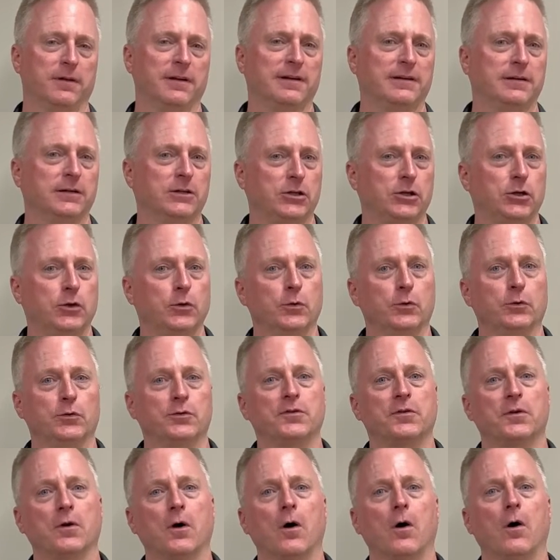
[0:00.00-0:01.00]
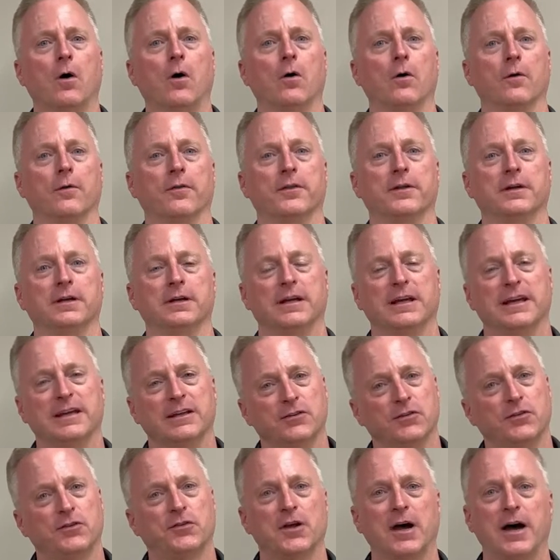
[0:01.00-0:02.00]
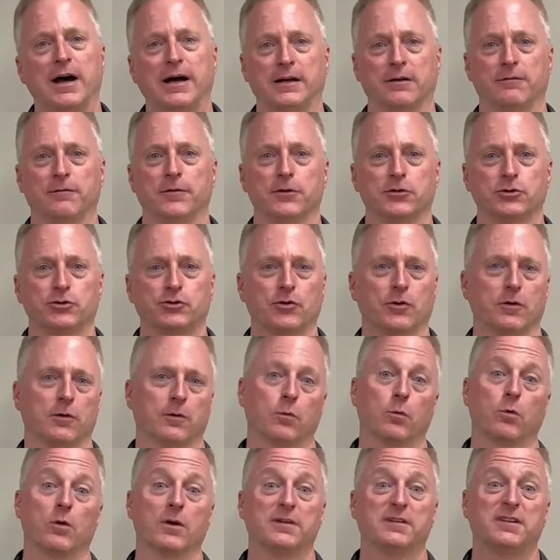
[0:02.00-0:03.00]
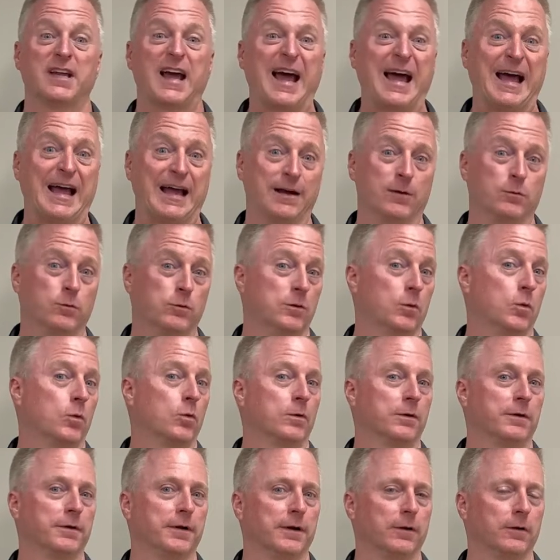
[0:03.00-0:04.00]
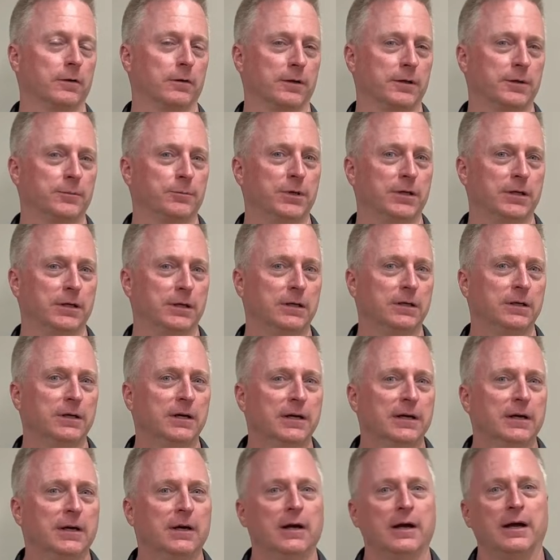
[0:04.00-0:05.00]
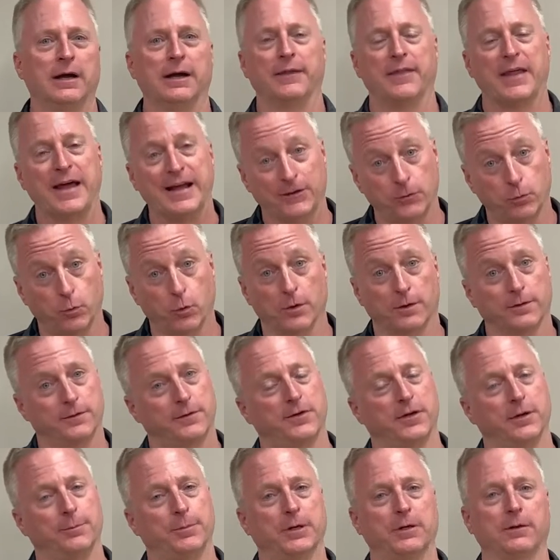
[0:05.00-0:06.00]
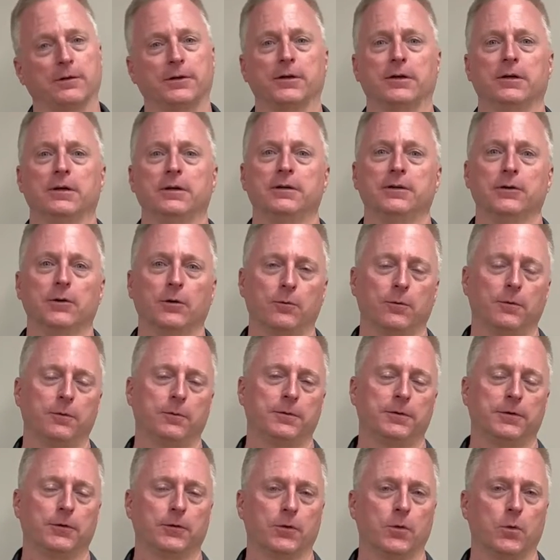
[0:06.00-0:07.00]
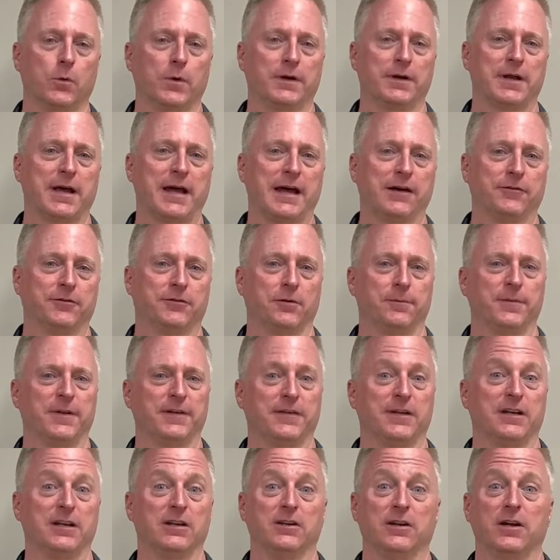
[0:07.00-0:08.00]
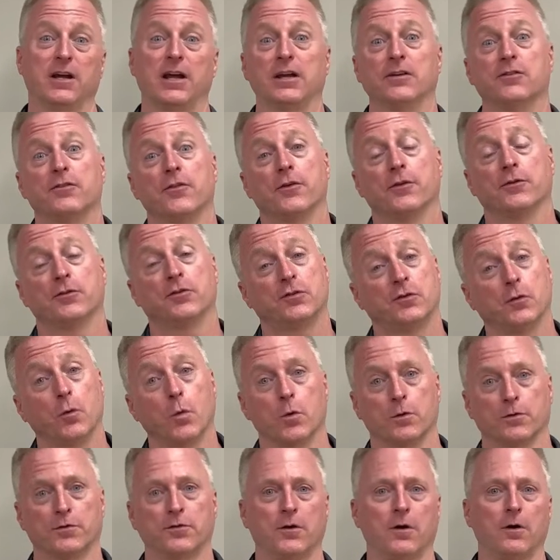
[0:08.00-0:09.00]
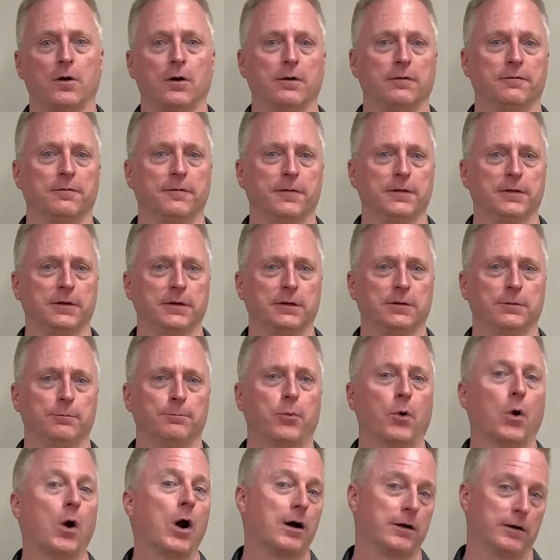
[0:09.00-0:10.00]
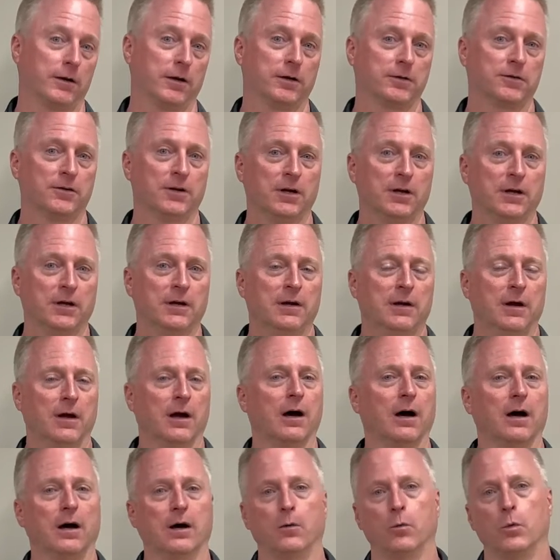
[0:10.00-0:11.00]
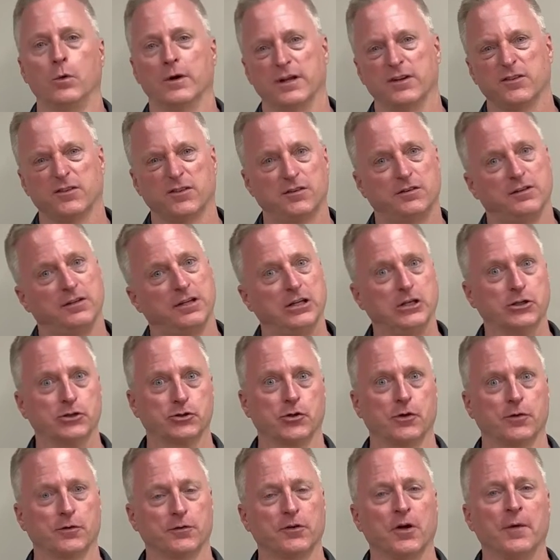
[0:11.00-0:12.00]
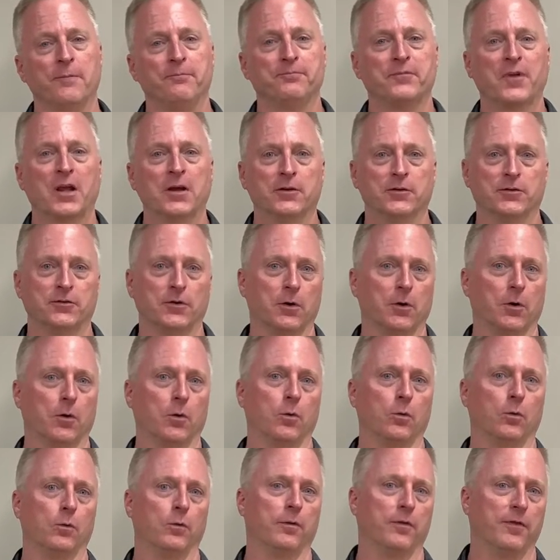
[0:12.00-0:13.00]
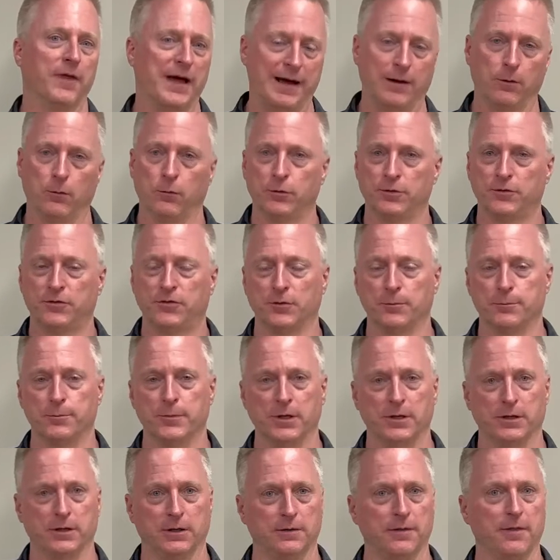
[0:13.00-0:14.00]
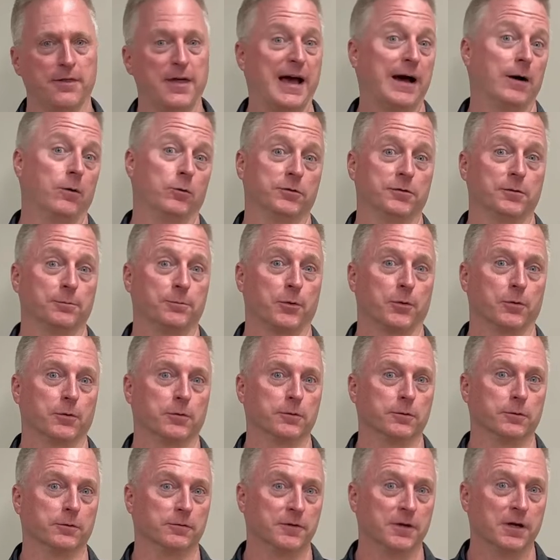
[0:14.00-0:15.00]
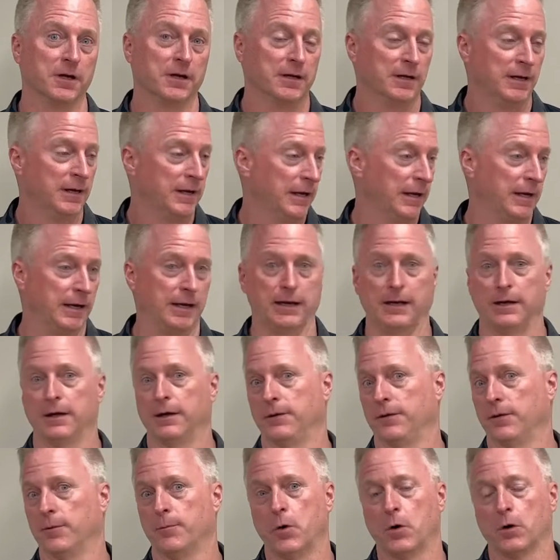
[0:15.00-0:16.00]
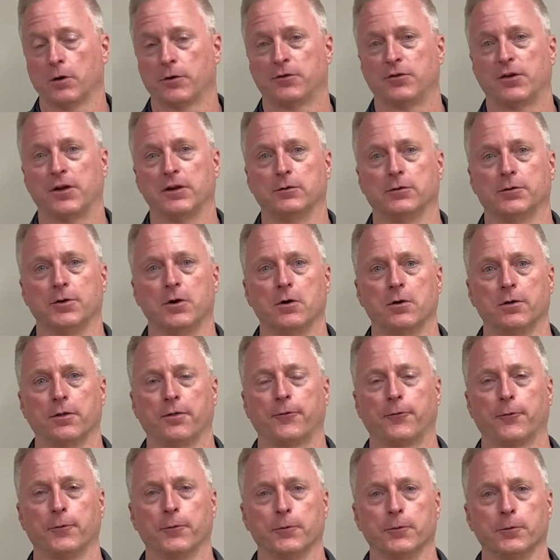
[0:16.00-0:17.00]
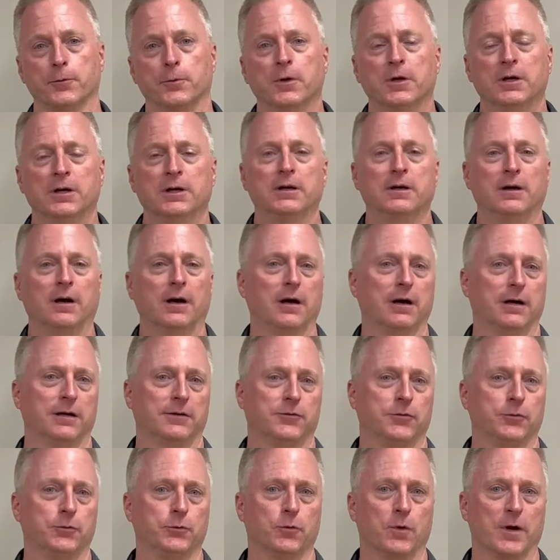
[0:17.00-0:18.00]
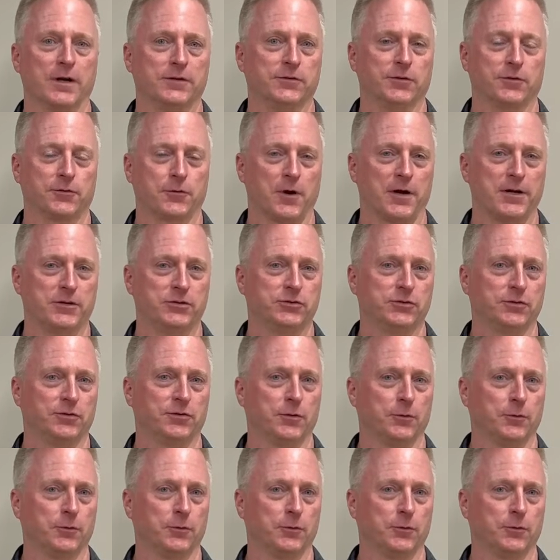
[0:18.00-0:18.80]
used on the inside of the shirt where a tag would ordinarily be. And that's where typically, you're going to have something that indicates the source of the product when it's t-shirts. So that was submitted, that was approved, and the mark sailed on through to registration. So